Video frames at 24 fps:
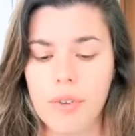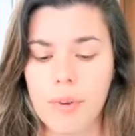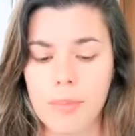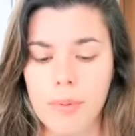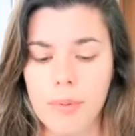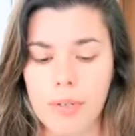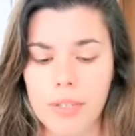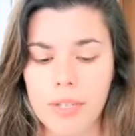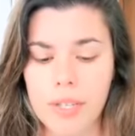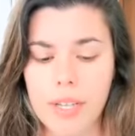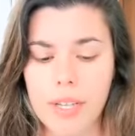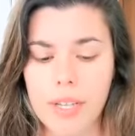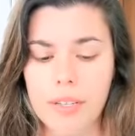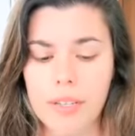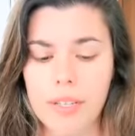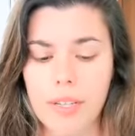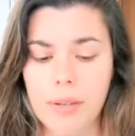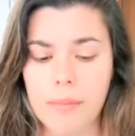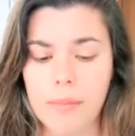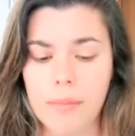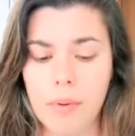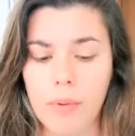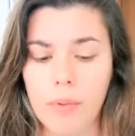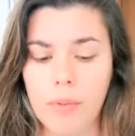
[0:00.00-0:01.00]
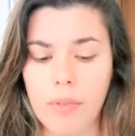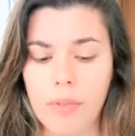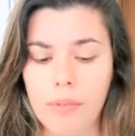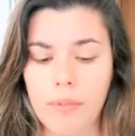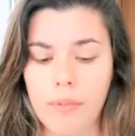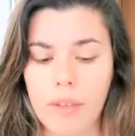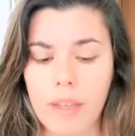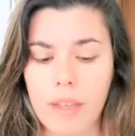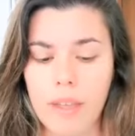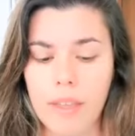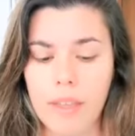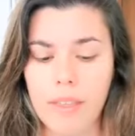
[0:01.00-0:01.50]
represent both
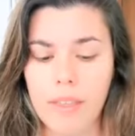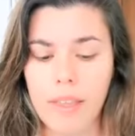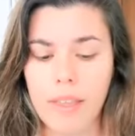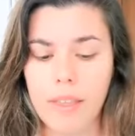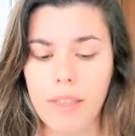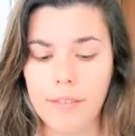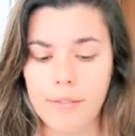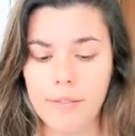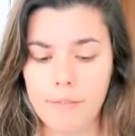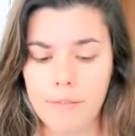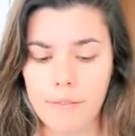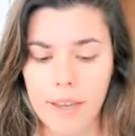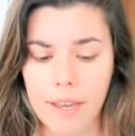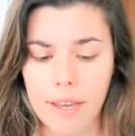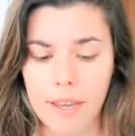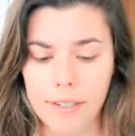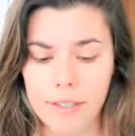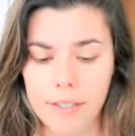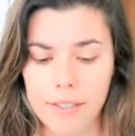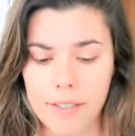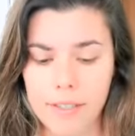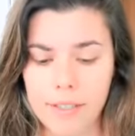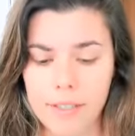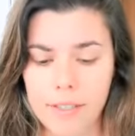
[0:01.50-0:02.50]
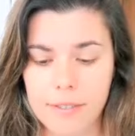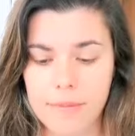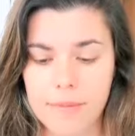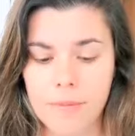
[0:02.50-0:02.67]
faith and fact.